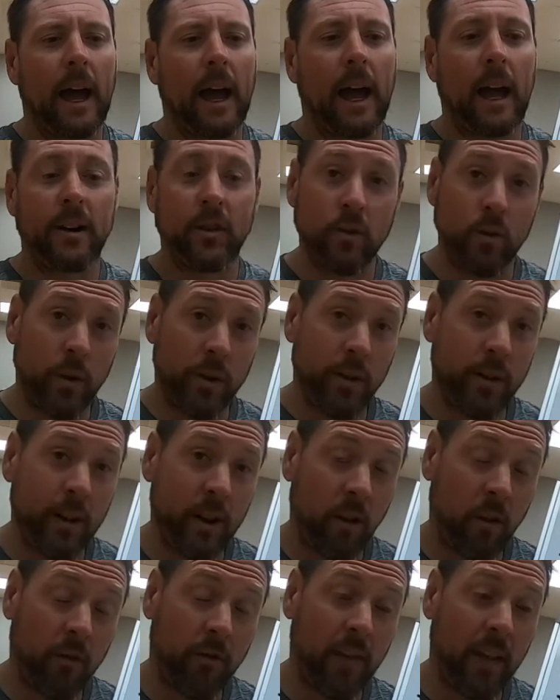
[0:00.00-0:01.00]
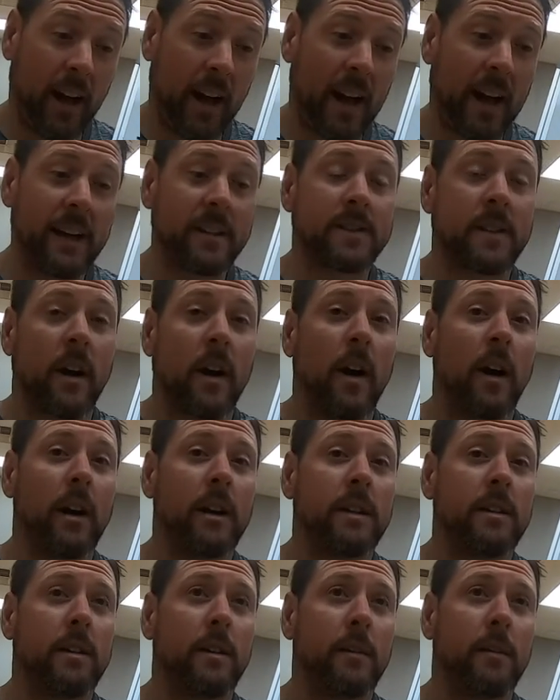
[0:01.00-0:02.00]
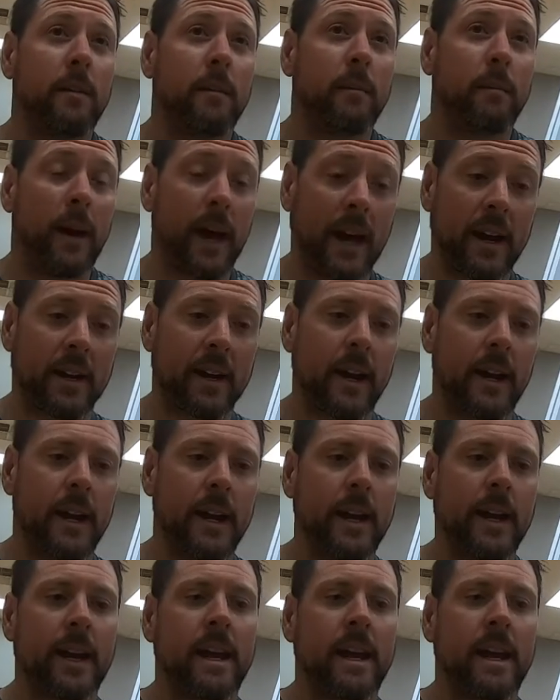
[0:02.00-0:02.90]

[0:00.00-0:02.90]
I do rear delt flies on back day.